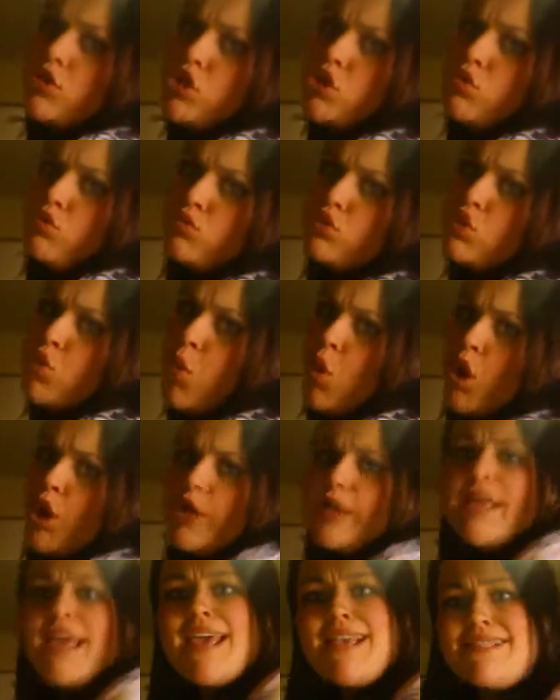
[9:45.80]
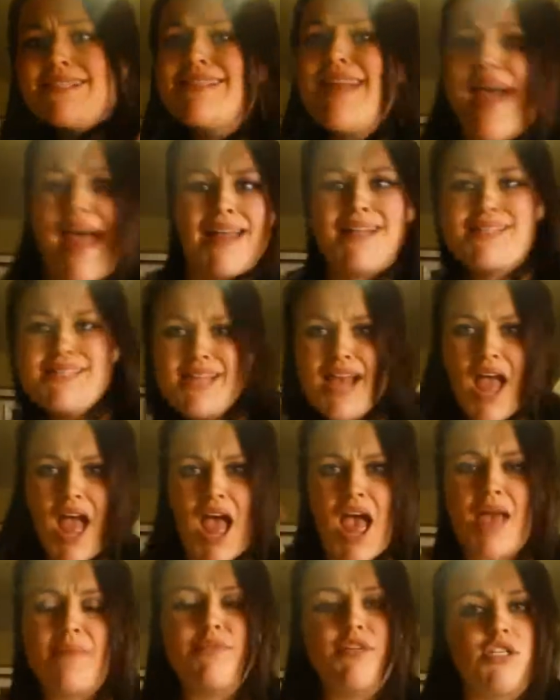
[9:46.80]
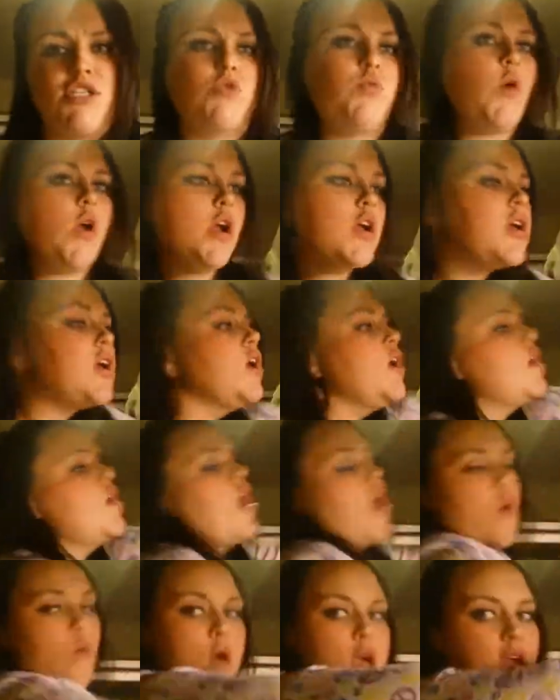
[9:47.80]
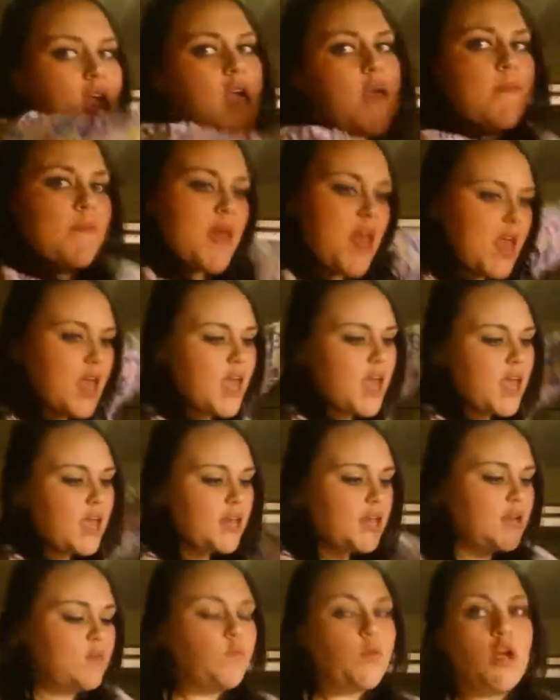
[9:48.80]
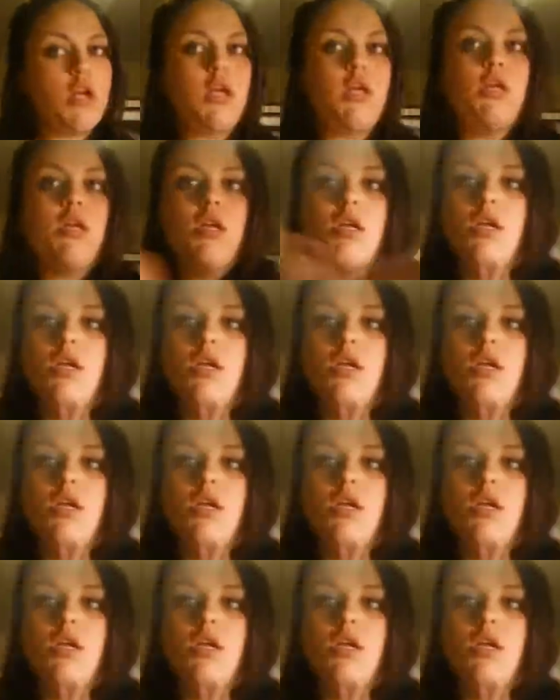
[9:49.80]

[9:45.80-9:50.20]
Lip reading: you twerk. It's not time to twerk. We made it work.